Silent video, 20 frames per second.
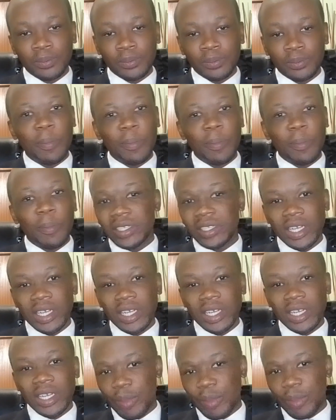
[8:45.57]
apartheid
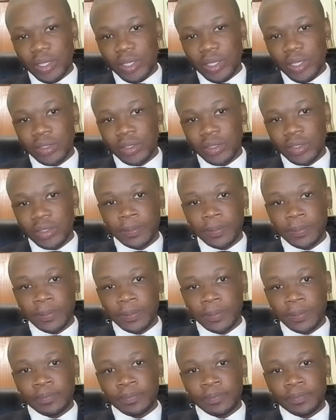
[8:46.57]
happened.
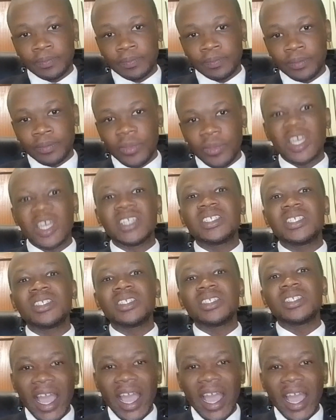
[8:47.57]
They're
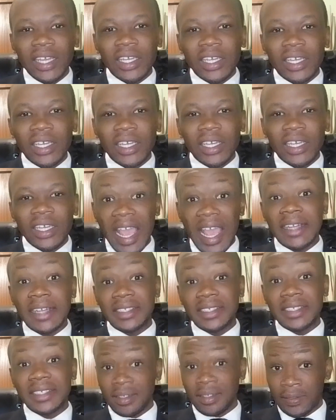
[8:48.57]
denying its
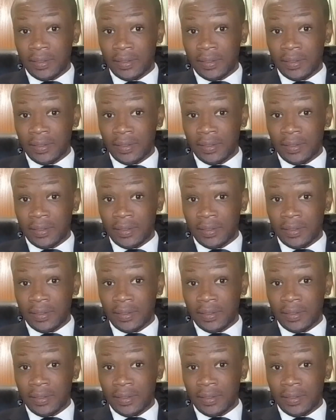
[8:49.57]
reality